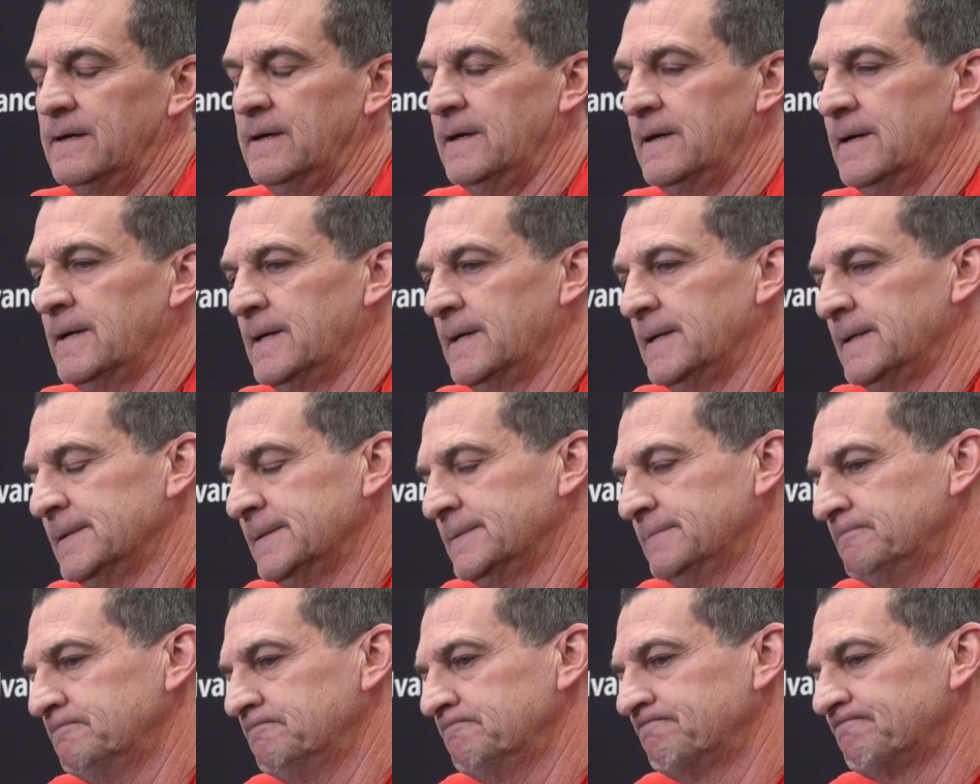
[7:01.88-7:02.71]

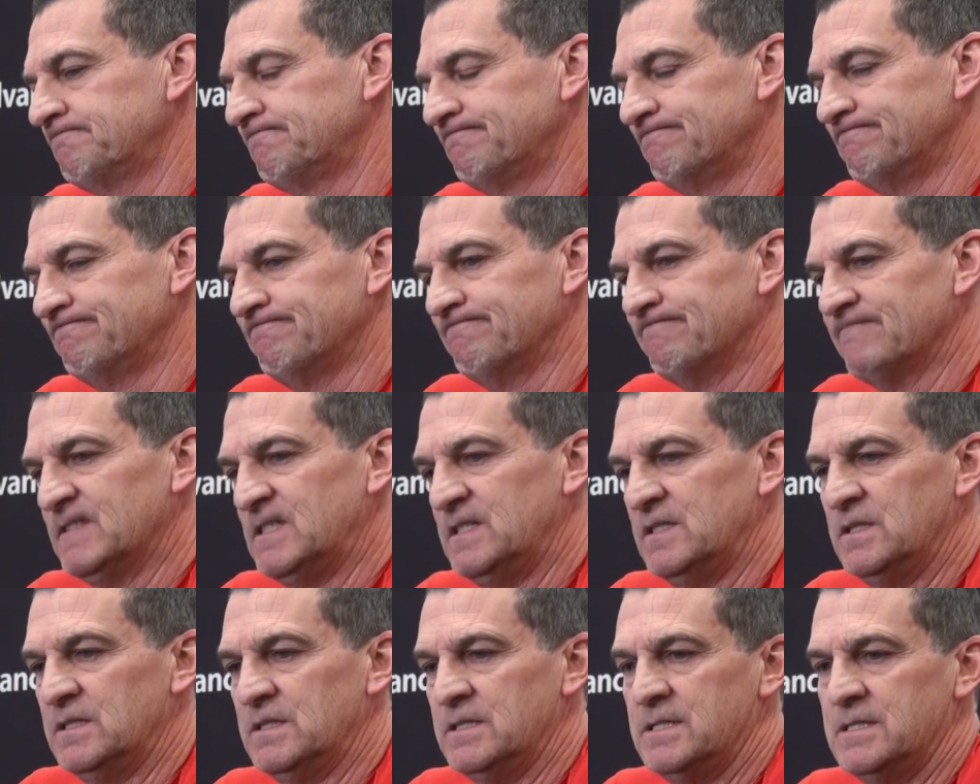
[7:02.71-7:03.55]
Um,
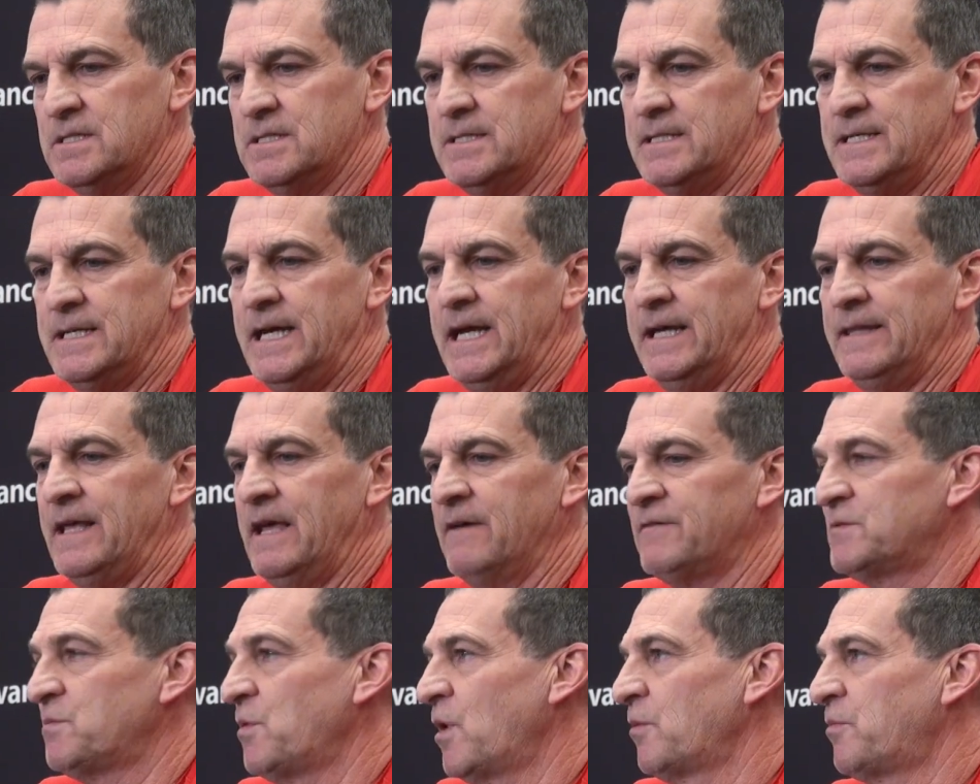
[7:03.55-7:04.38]
and they
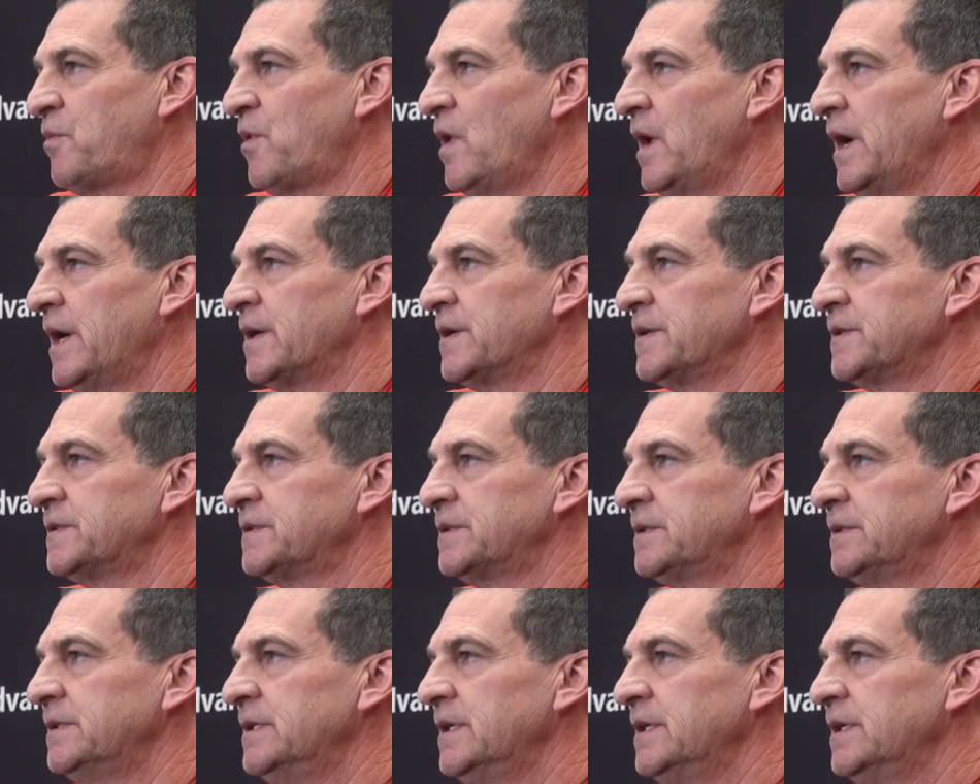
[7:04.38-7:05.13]
have smart players.